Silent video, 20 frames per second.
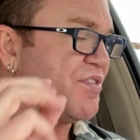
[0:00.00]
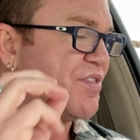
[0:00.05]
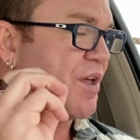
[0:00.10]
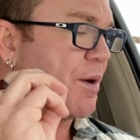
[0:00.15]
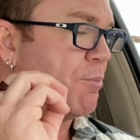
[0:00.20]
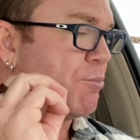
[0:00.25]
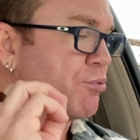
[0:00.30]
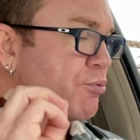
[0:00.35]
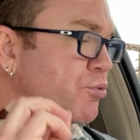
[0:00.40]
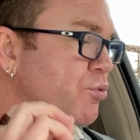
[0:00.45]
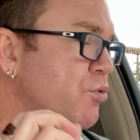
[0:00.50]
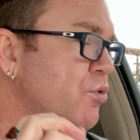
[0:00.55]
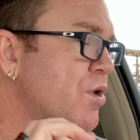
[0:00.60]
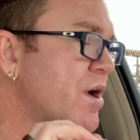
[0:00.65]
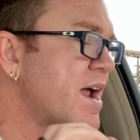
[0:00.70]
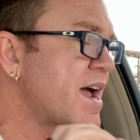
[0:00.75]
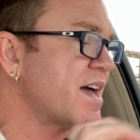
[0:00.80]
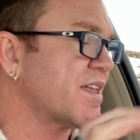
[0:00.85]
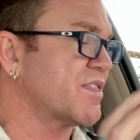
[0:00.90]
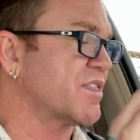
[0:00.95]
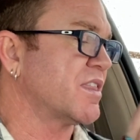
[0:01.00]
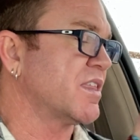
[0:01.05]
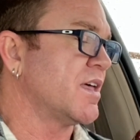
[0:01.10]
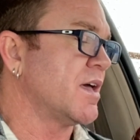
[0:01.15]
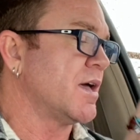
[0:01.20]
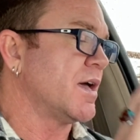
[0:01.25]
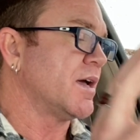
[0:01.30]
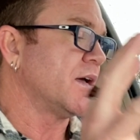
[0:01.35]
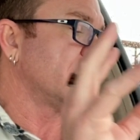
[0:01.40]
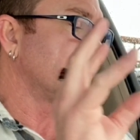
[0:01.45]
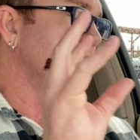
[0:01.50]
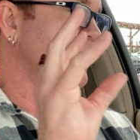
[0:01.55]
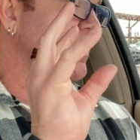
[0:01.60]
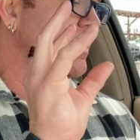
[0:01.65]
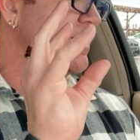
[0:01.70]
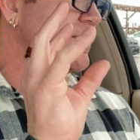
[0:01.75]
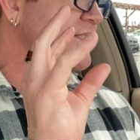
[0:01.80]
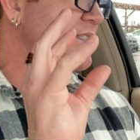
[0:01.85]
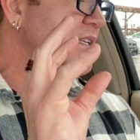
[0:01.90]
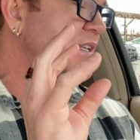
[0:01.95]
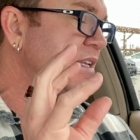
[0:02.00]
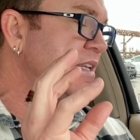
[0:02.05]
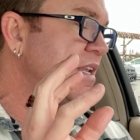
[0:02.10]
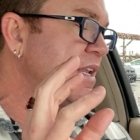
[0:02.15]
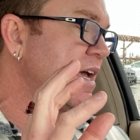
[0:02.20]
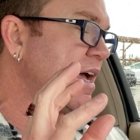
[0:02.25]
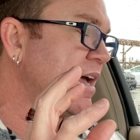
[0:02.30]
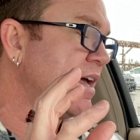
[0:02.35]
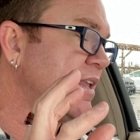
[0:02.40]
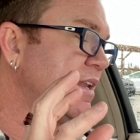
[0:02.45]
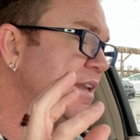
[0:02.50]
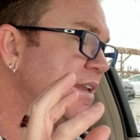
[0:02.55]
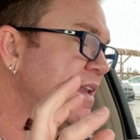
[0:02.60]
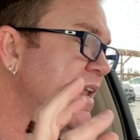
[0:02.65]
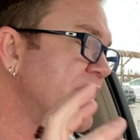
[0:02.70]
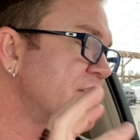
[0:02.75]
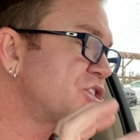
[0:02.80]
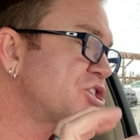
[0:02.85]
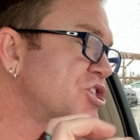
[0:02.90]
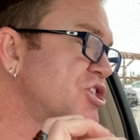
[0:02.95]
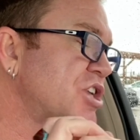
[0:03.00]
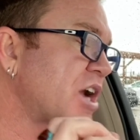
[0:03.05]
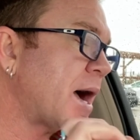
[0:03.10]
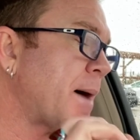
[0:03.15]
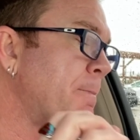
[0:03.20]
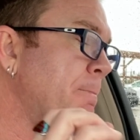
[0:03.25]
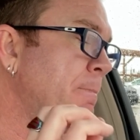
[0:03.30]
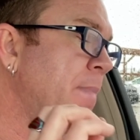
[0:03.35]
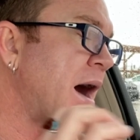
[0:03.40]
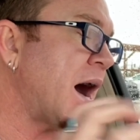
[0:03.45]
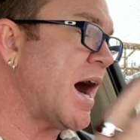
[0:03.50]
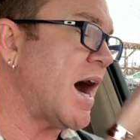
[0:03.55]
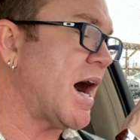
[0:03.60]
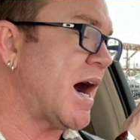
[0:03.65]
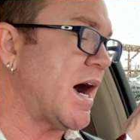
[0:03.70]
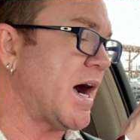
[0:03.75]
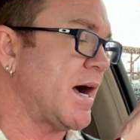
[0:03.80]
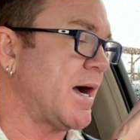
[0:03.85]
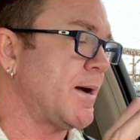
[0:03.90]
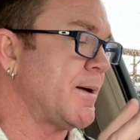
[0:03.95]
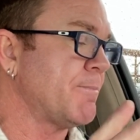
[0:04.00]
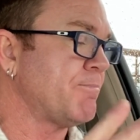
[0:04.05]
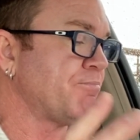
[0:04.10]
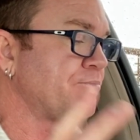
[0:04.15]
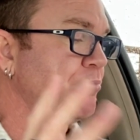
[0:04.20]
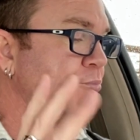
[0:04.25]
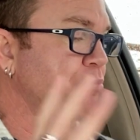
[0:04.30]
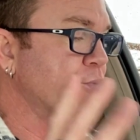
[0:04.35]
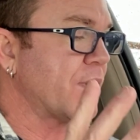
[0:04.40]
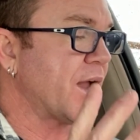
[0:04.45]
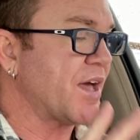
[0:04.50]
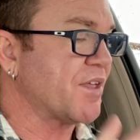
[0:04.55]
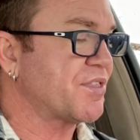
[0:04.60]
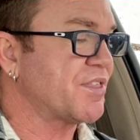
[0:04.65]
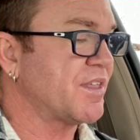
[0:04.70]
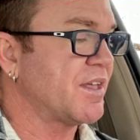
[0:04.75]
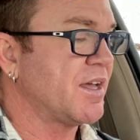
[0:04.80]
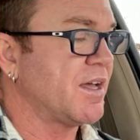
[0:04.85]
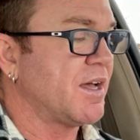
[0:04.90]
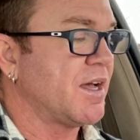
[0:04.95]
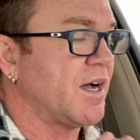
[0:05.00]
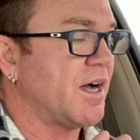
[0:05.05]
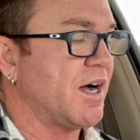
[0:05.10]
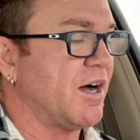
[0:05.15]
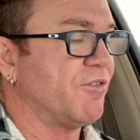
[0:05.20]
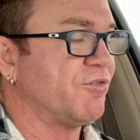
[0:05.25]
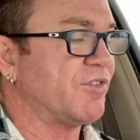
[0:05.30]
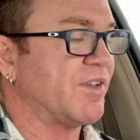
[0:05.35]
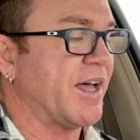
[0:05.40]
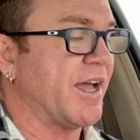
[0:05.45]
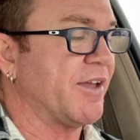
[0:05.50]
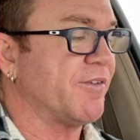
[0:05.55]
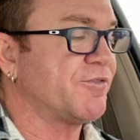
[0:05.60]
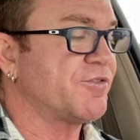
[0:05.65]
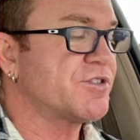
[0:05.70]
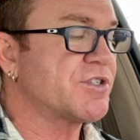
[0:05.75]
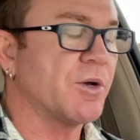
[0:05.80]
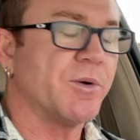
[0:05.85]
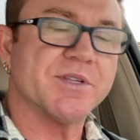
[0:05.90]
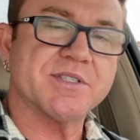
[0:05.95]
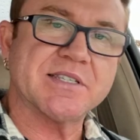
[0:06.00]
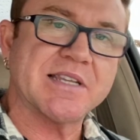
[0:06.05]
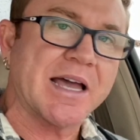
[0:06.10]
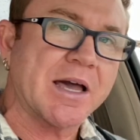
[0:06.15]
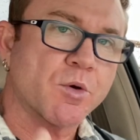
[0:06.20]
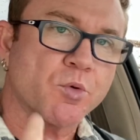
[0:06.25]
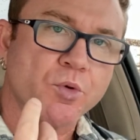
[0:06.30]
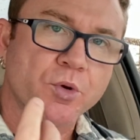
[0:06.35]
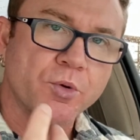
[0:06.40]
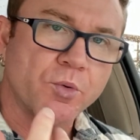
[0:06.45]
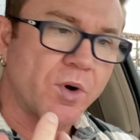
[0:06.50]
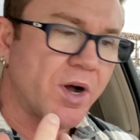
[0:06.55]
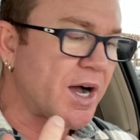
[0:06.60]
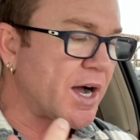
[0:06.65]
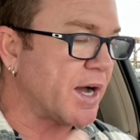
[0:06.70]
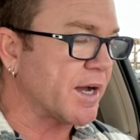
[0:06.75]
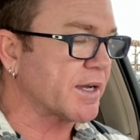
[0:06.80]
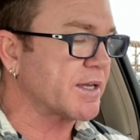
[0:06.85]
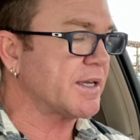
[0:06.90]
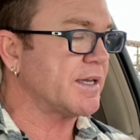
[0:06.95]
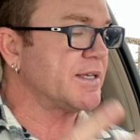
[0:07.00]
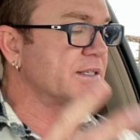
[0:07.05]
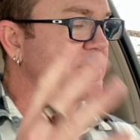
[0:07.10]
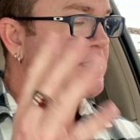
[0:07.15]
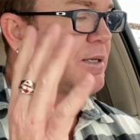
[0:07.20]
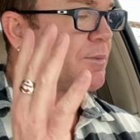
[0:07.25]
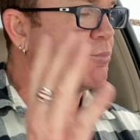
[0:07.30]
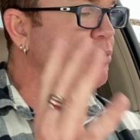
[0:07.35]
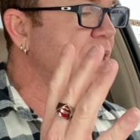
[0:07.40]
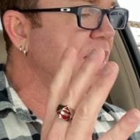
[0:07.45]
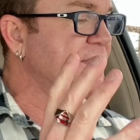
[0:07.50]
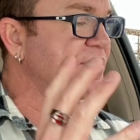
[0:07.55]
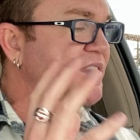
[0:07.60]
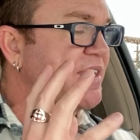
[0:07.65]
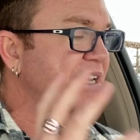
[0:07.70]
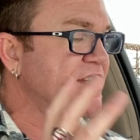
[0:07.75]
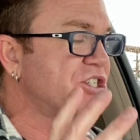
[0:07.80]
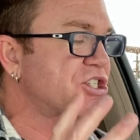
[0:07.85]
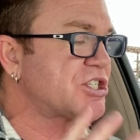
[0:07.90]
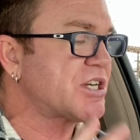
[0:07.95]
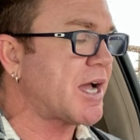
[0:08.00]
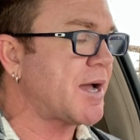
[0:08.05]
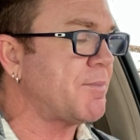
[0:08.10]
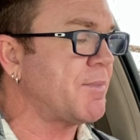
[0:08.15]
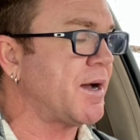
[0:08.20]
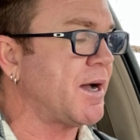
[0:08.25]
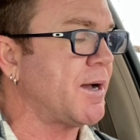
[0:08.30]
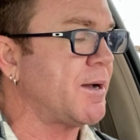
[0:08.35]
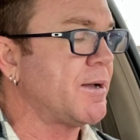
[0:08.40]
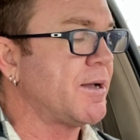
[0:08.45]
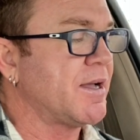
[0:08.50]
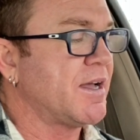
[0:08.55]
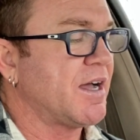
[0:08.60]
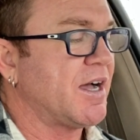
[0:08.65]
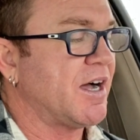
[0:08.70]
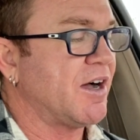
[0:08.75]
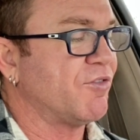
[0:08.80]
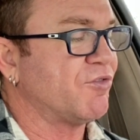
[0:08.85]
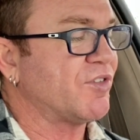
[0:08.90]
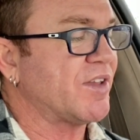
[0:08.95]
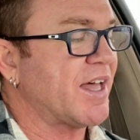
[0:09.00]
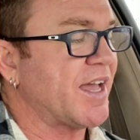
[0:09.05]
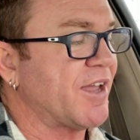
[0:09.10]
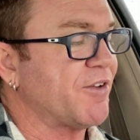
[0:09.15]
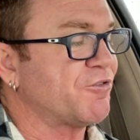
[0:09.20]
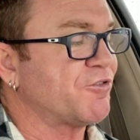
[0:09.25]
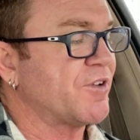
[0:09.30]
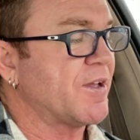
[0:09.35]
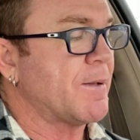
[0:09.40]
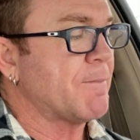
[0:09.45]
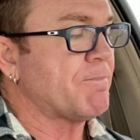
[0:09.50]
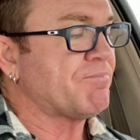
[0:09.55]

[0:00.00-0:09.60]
The breath is ne neshama breath of life. So it's not ruach, is the breath, neshama of life.